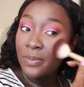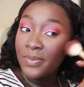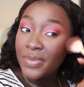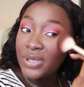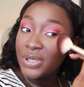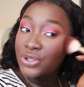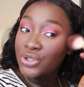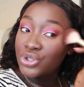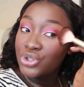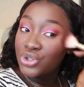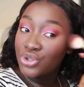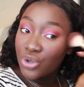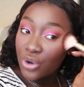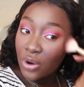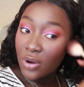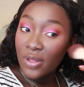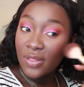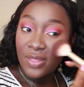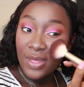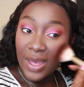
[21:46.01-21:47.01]
be
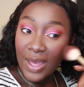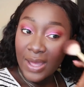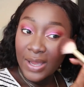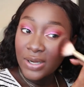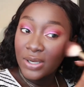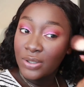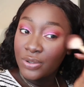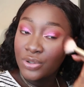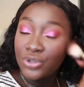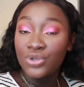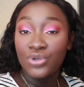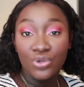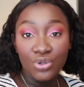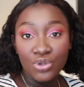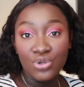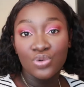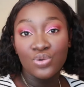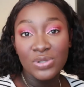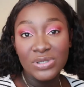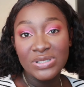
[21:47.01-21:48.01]
sure that you
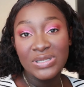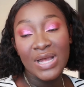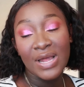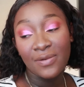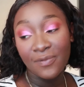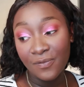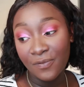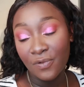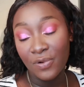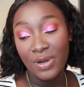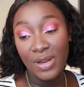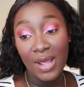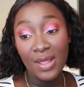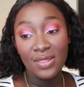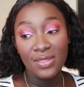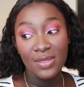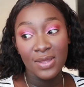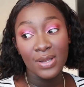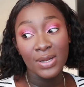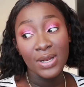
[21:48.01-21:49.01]
do stand for
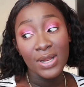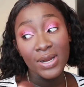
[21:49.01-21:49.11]
that thing.